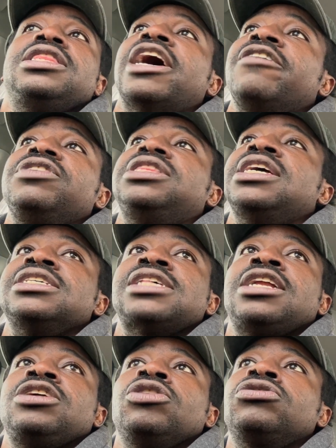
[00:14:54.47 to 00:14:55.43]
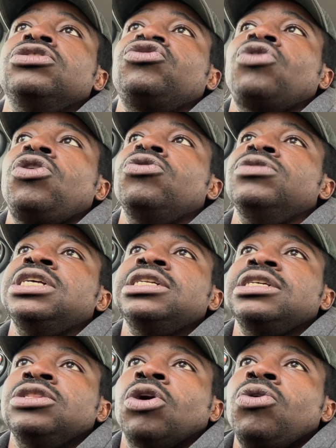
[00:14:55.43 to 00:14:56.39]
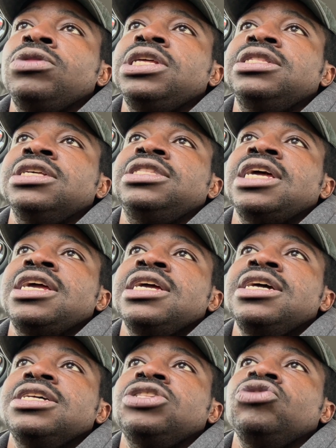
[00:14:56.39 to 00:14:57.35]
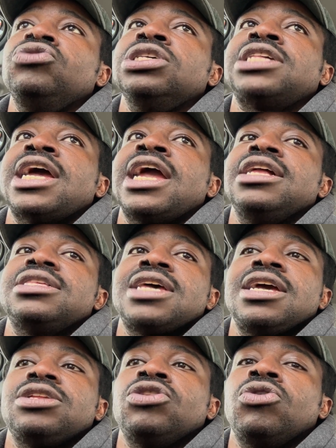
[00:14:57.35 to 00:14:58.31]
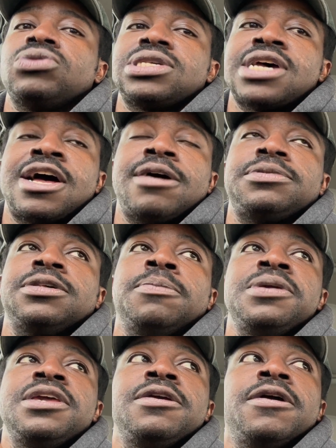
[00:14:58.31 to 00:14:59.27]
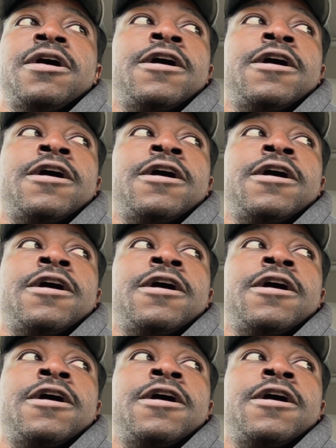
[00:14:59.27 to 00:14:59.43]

everything is out of your control. And the only, the thing is you just ain't take no time to be,